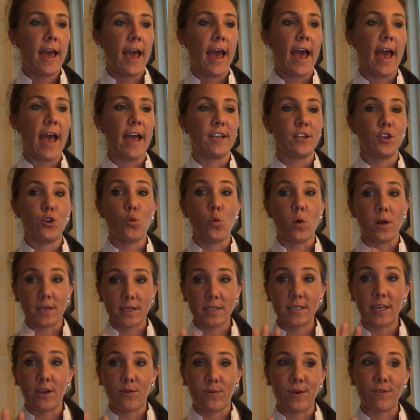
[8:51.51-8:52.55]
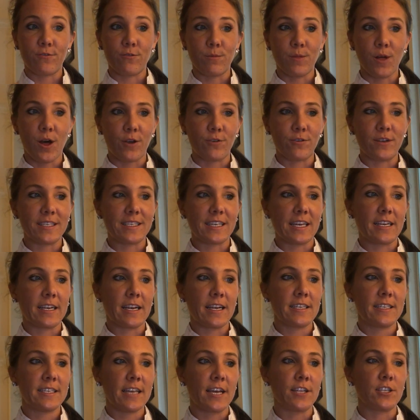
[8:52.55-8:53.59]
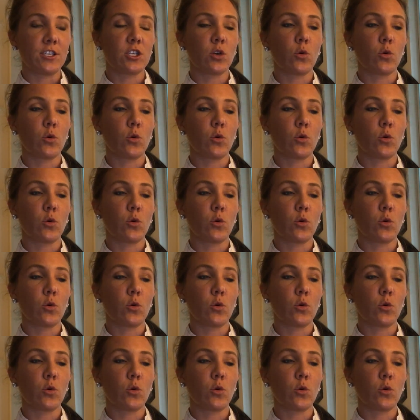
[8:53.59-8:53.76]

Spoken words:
and you want to stay away from lotteries, like I said.